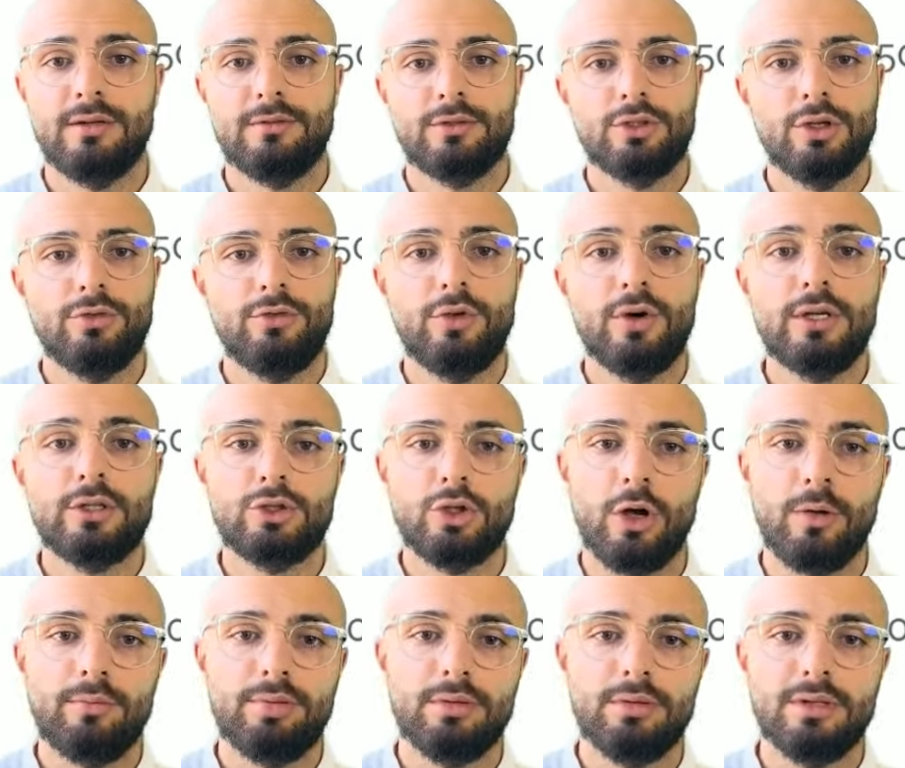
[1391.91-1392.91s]
So for
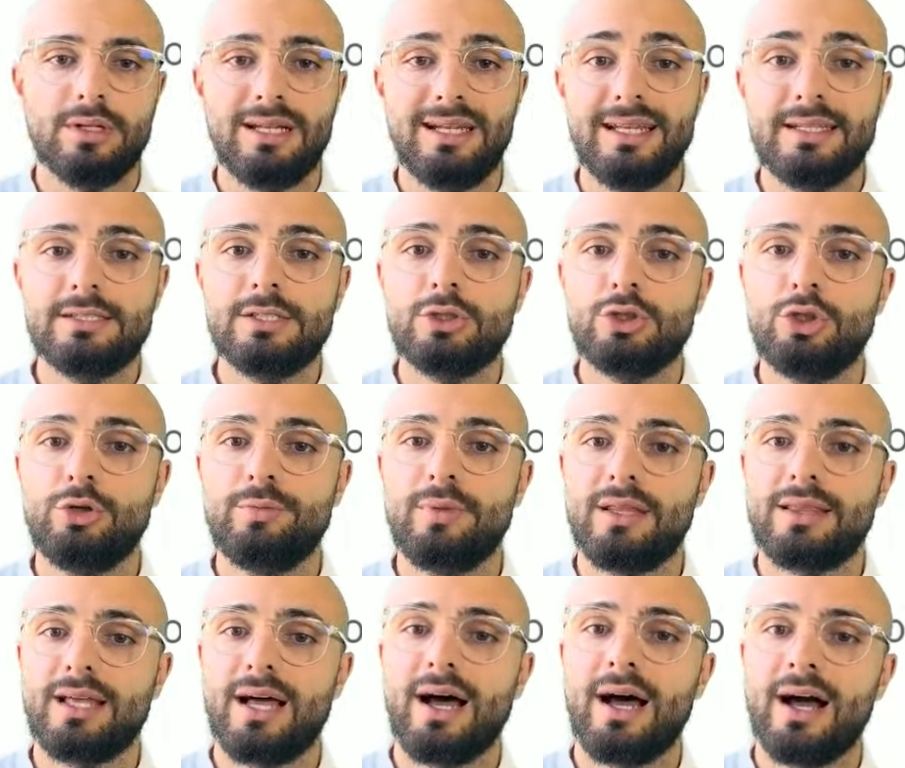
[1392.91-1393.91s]
example, let's assume that
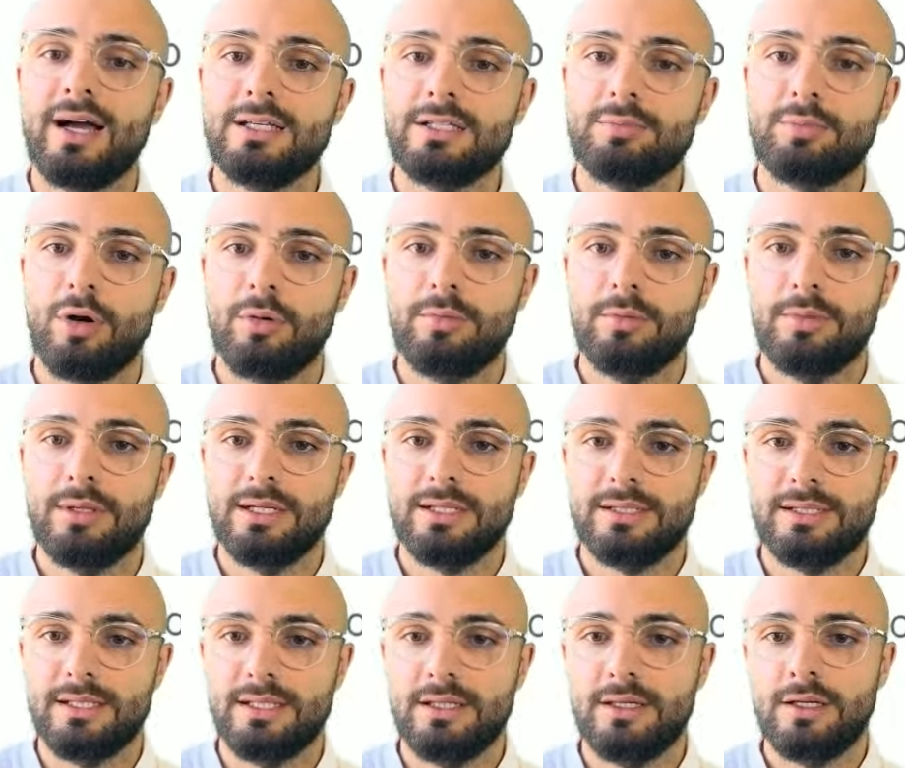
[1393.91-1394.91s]
the highest
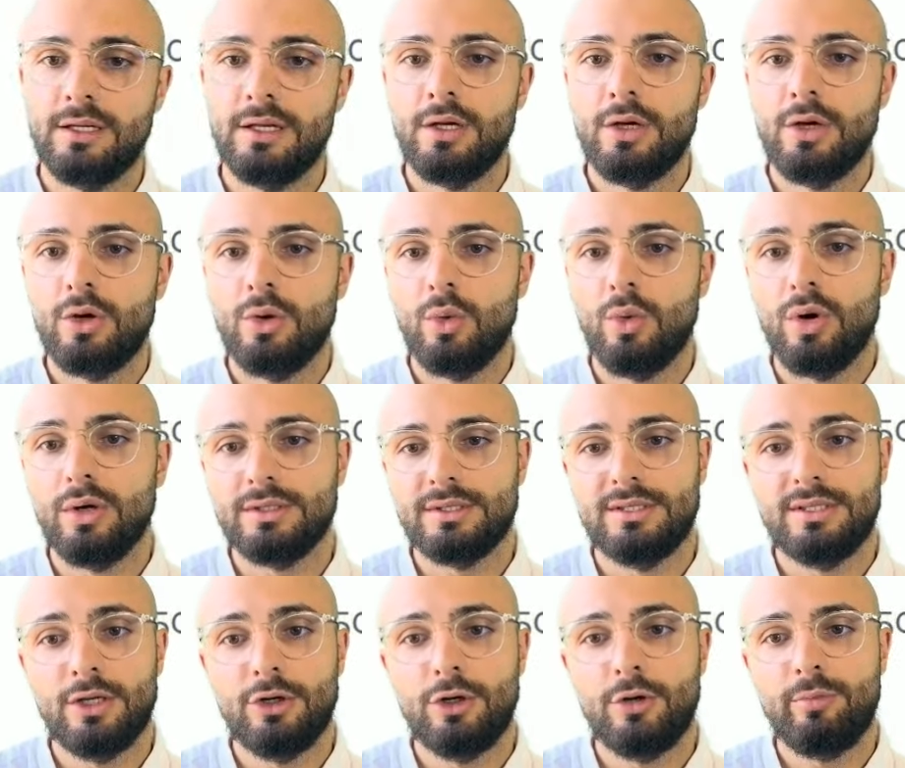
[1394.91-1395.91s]
probability was
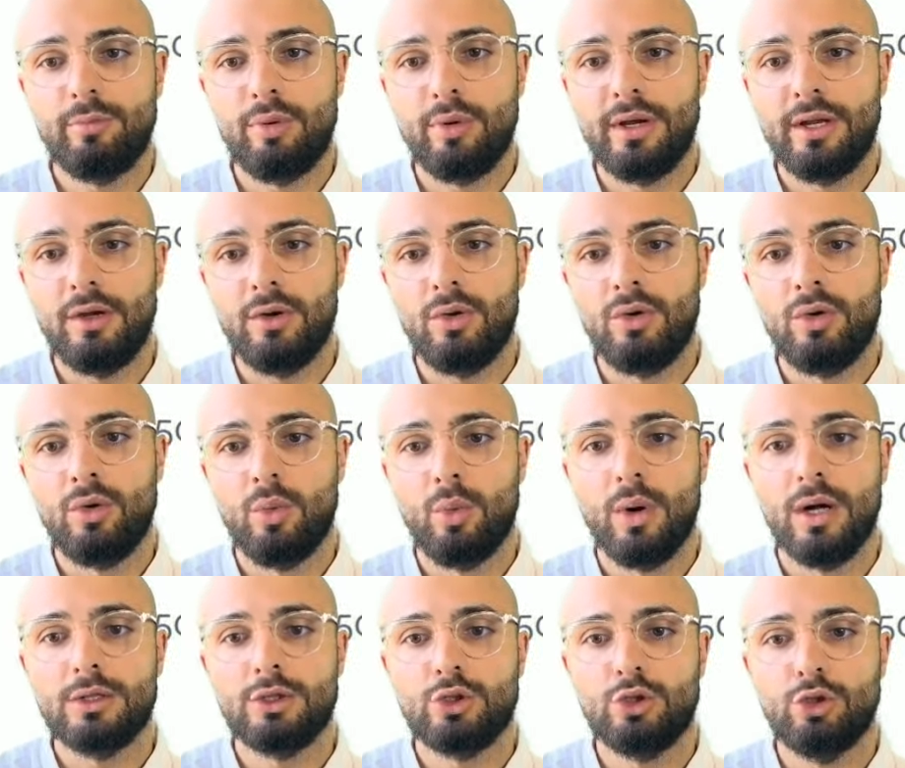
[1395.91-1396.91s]

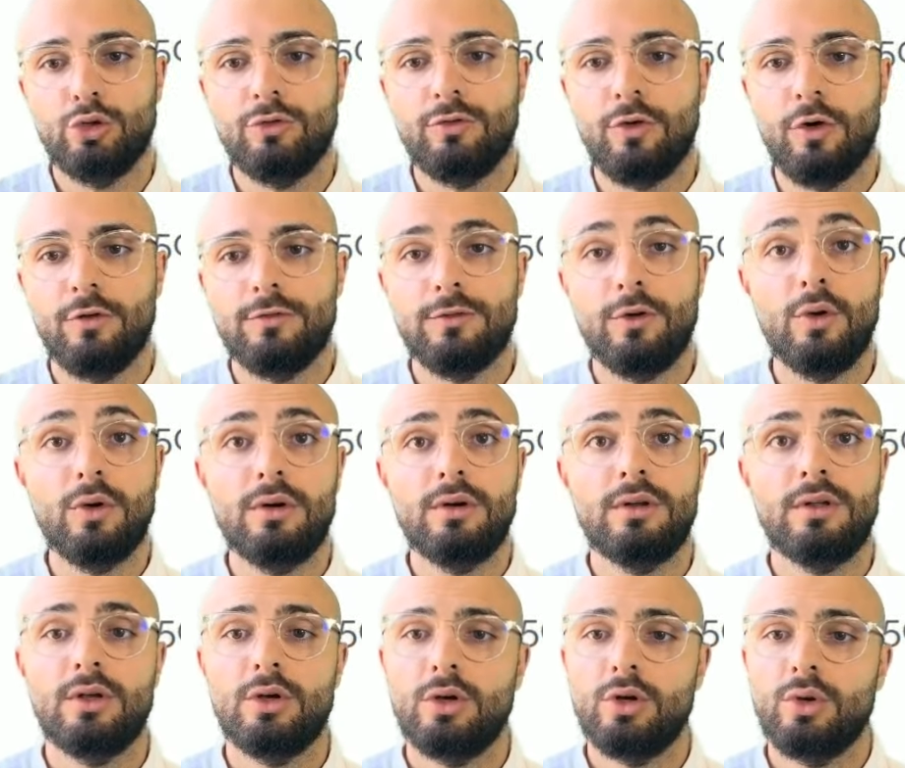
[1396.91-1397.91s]
0.1244,
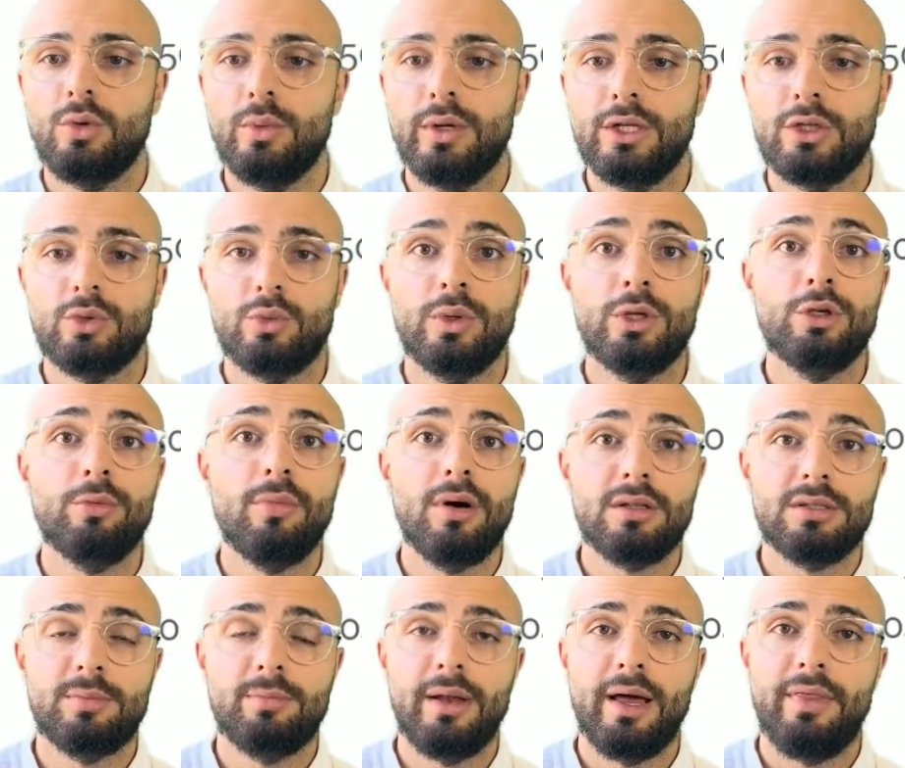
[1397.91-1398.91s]
which when you
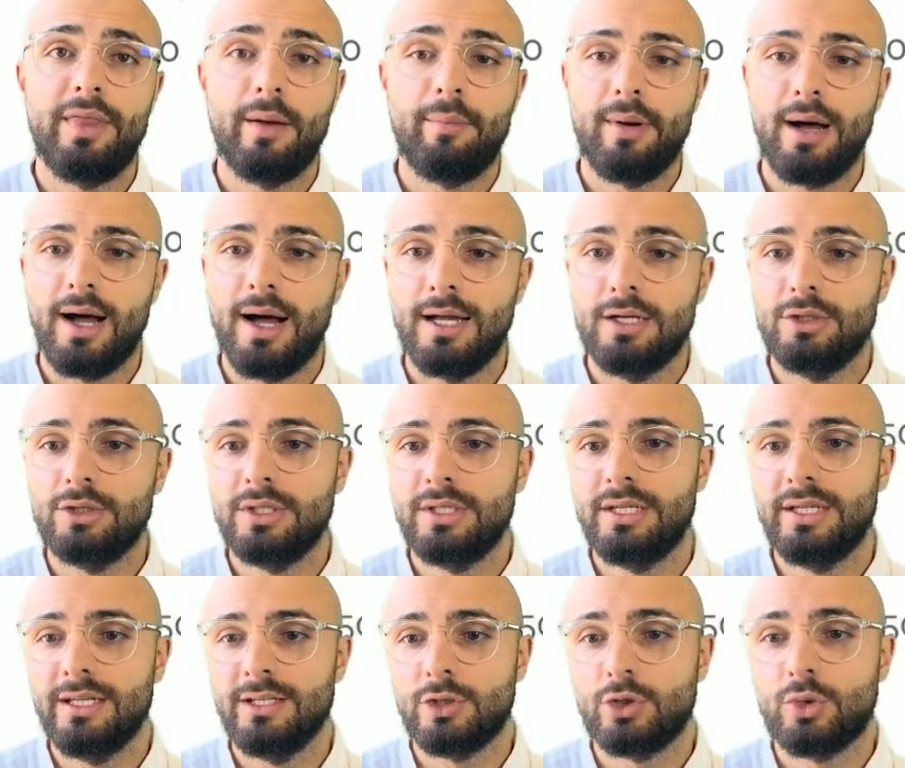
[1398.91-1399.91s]
multiply that by 100
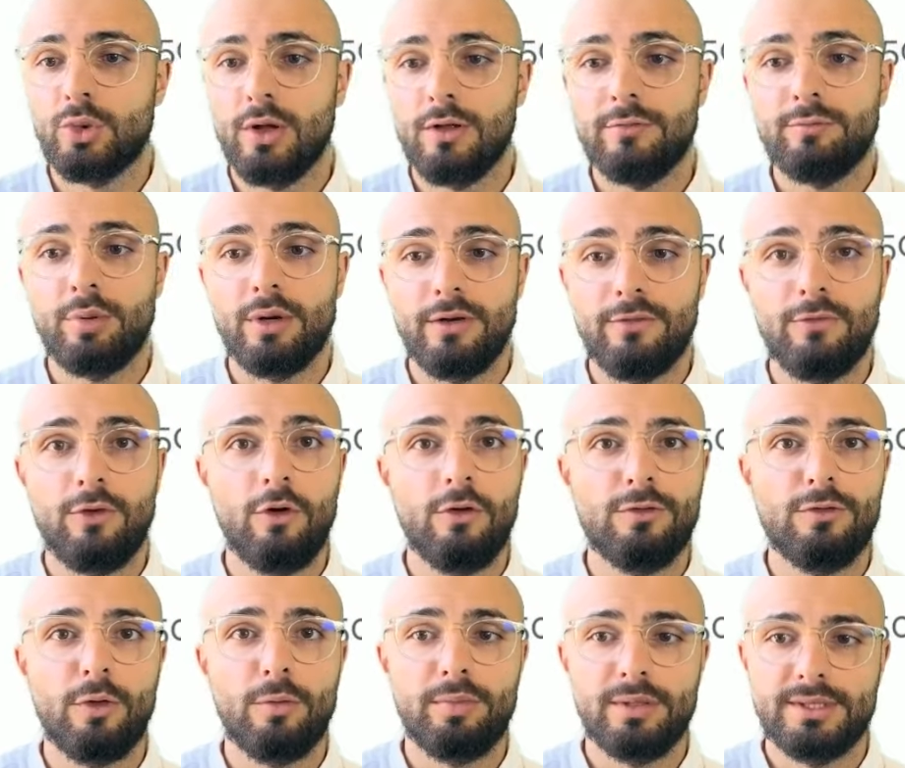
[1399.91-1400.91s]
is
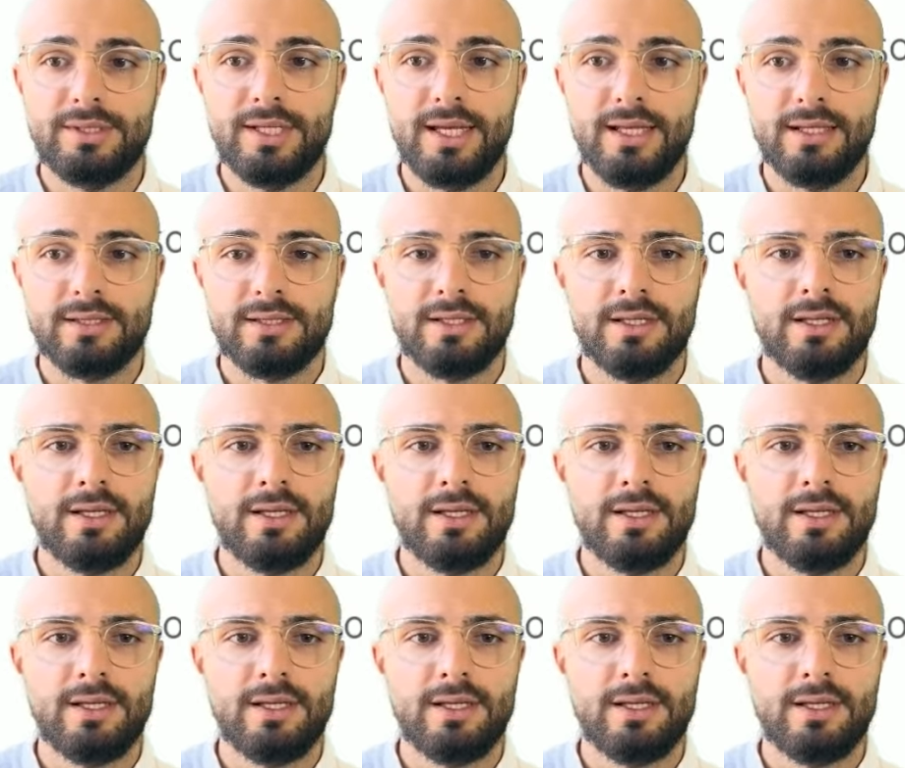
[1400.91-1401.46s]
12.44%.